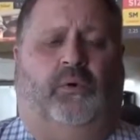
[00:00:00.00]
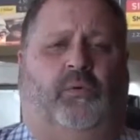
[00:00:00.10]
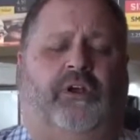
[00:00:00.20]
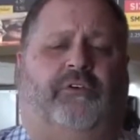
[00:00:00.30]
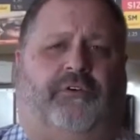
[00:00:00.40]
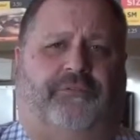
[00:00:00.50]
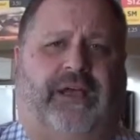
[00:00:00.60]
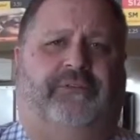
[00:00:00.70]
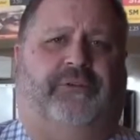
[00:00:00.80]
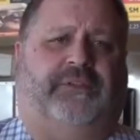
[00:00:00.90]
One of our
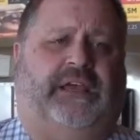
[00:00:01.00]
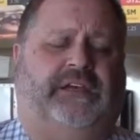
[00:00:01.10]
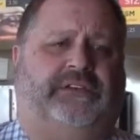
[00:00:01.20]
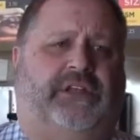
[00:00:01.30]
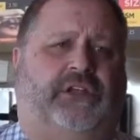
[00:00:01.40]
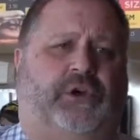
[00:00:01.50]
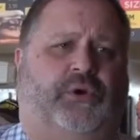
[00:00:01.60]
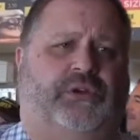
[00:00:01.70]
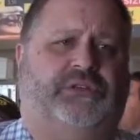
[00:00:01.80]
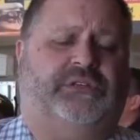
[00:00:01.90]
favorite things to do
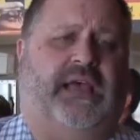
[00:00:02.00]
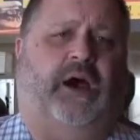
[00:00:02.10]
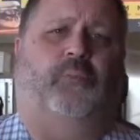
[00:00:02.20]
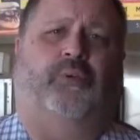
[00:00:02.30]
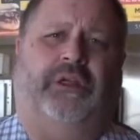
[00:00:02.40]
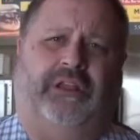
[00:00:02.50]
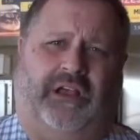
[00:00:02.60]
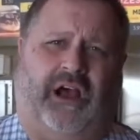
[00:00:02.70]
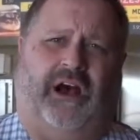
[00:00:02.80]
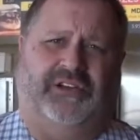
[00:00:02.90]
is help bring the
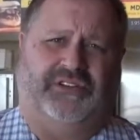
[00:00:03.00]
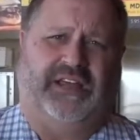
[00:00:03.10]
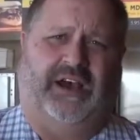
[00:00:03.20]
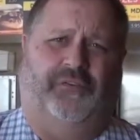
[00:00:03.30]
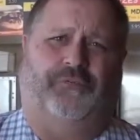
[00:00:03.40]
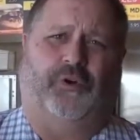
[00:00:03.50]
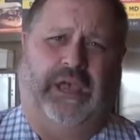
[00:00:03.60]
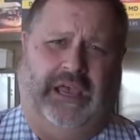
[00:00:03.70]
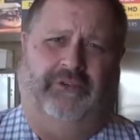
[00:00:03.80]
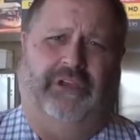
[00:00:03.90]
cost down for
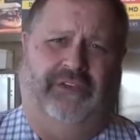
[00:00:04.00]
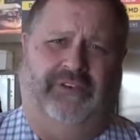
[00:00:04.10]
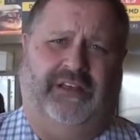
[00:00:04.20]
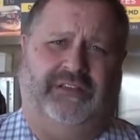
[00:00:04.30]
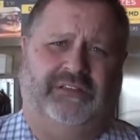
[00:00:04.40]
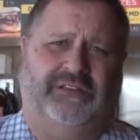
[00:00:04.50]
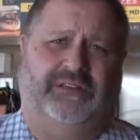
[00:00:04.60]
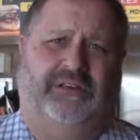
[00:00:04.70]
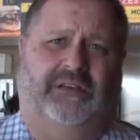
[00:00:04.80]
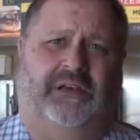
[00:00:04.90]
catering events.
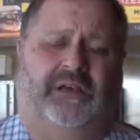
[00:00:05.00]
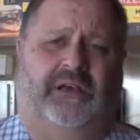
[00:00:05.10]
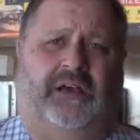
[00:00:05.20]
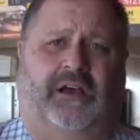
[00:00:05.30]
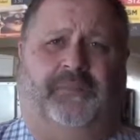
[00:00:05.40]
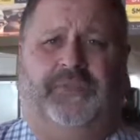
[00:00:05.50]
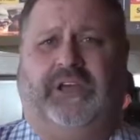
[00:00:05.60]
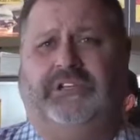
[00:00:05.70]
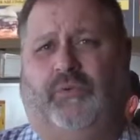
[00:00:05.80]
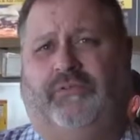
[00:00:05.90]

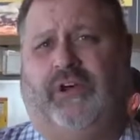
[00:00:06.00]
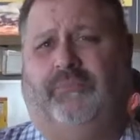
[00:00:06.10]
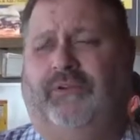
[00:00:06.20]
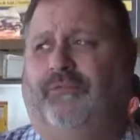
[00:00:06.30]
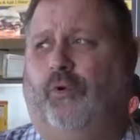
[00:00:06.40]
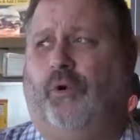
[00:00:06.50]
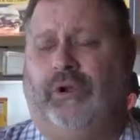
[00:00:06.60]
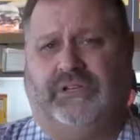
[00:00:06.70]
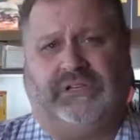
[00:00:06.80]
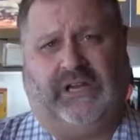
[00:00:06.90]
Things that we've done before
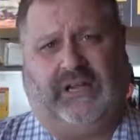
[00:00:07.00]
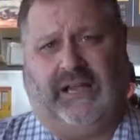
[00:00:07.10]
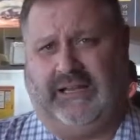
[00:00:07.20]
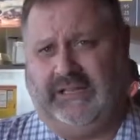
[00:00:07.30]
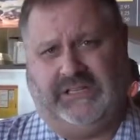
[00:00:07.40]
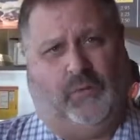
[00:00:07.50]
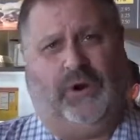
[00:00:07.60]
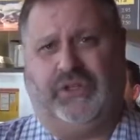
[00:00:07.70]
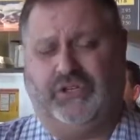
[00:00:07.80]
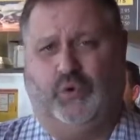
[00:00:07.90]
is, like, let's say one
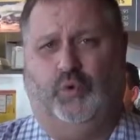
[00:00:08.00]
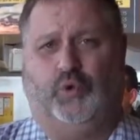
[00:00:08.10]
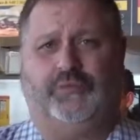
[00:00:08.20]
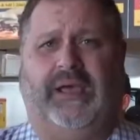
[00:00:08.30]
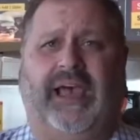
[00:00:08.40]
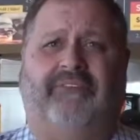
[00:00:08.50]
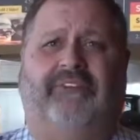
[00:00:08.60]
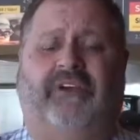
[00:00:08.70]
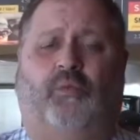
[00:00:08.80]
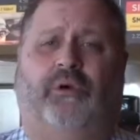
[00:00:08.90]
of the schools may have an
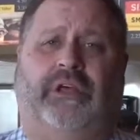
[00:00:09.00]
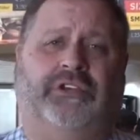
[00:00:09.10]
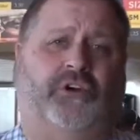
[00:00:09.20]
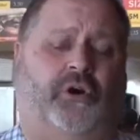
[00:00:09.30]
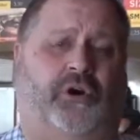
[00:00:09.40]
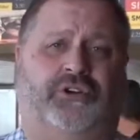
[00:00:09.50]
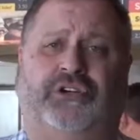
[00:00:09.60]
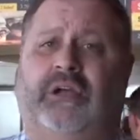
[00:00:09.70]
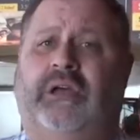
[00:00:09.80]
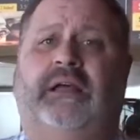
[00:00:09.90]
event where they charge
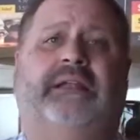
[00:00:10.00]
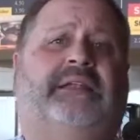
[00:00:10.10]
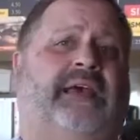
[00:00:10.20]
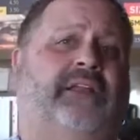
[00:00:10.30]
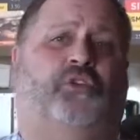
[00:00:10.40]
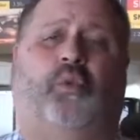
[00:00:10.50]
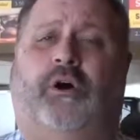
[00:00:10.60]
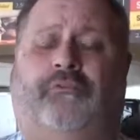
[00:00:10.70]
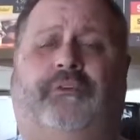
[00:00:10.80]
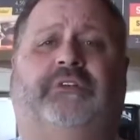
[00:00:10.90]
$10,
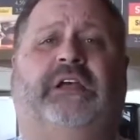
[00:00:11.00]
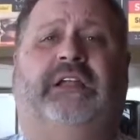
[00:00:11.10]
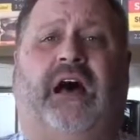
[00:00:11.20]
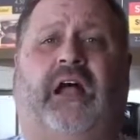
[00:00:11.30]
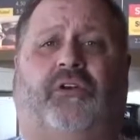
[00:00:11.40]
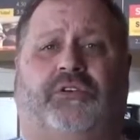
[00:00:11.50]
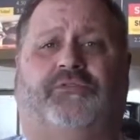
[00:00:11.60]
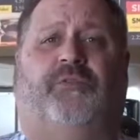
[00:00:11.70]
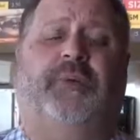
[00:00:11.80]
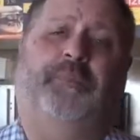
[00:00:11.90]
$12, $15
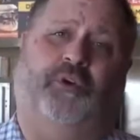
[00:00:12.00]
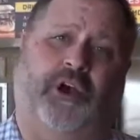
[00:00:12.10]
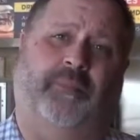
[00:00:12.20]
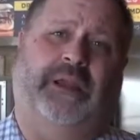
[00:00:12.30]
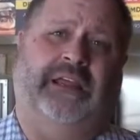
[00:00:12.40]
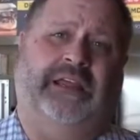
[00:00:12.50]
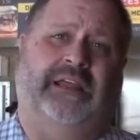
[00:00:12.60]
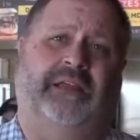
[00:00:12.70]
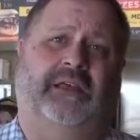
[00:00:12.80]
for people to come in and eat,